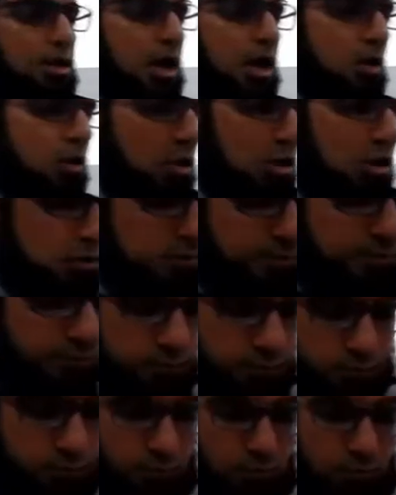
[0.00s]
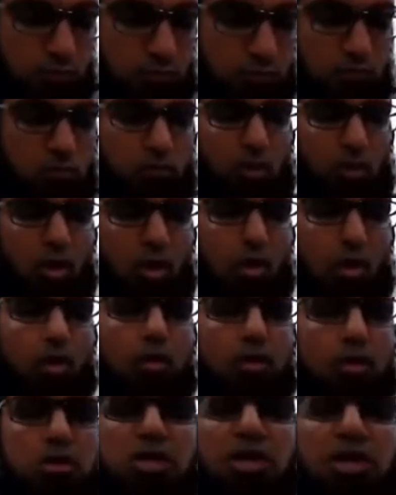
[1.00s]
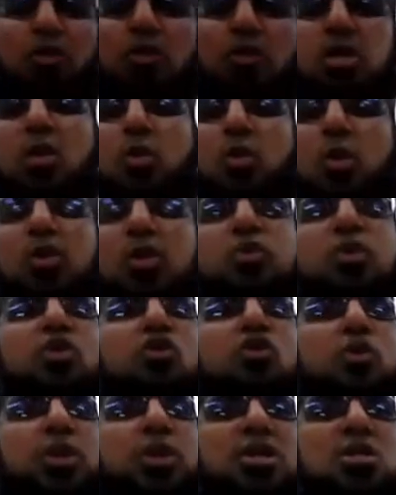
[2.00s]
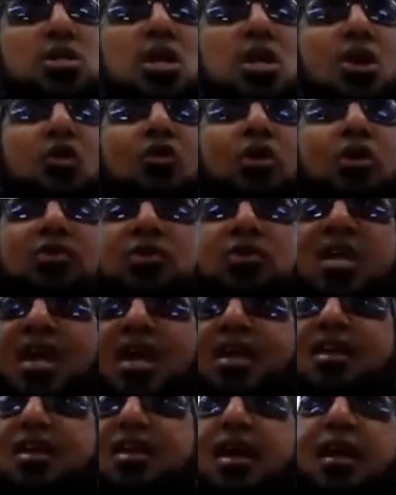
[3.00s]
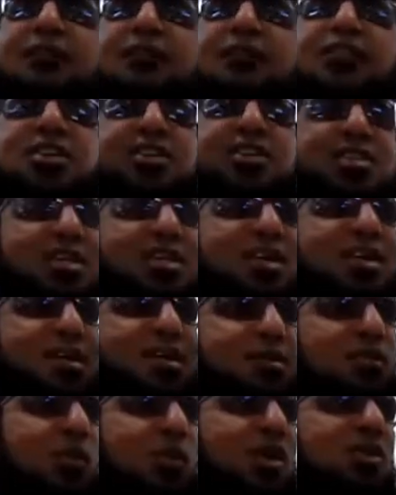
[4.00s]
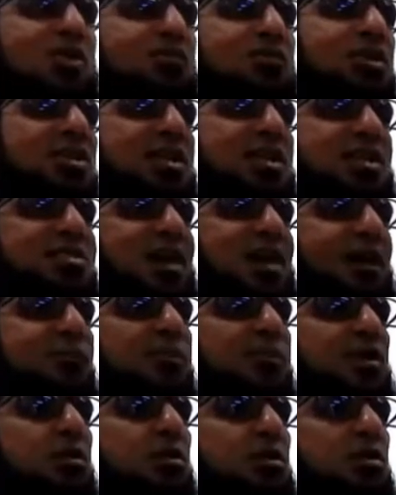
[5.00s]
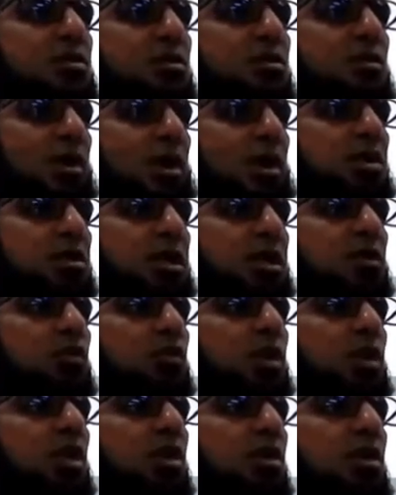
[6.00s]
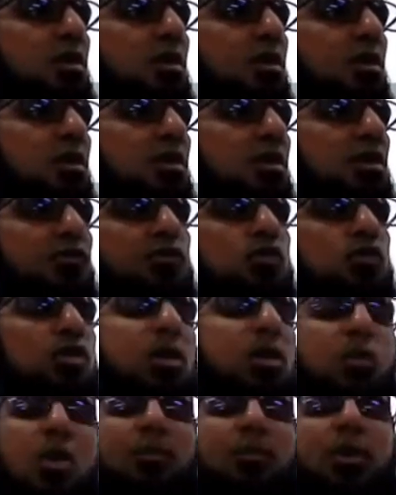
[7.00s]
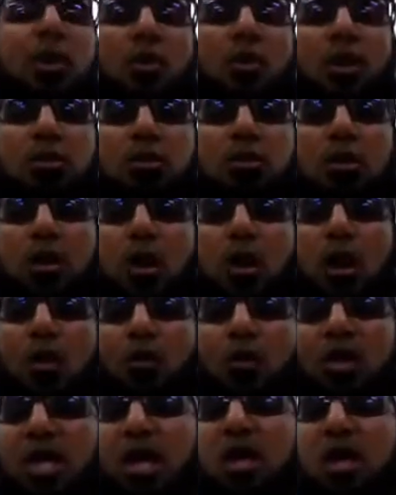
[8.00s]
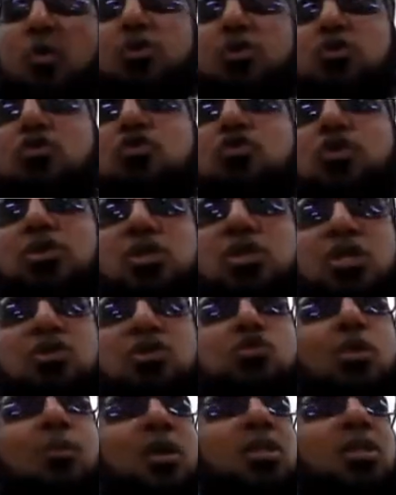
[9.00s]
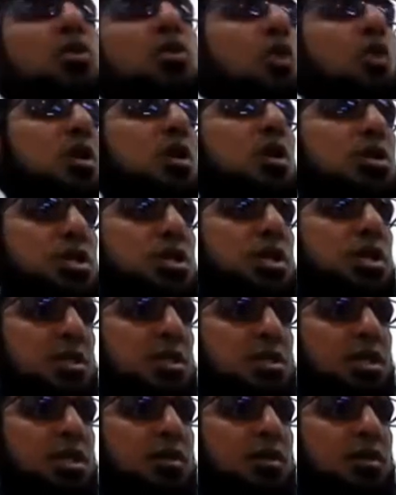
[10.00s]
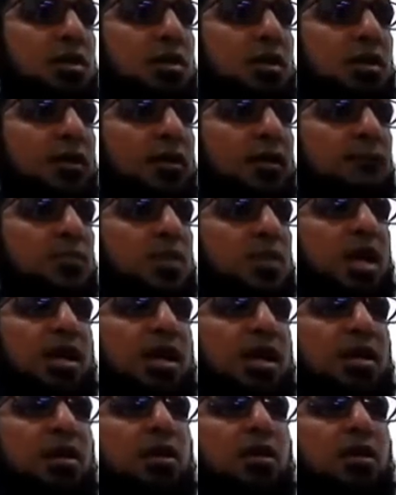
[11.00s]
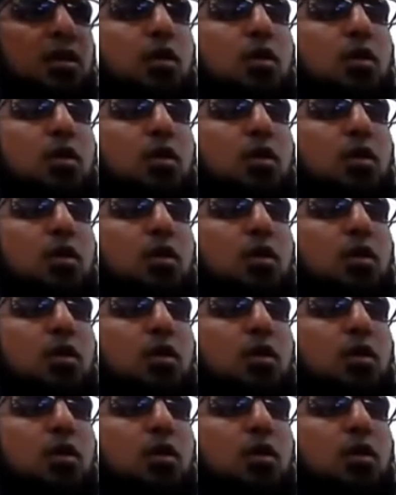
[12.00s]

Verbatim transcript: Now, generally what we do is we take every single one of these examples, right? And we refute them one by one. What I want to do is teach you a methodology instead, a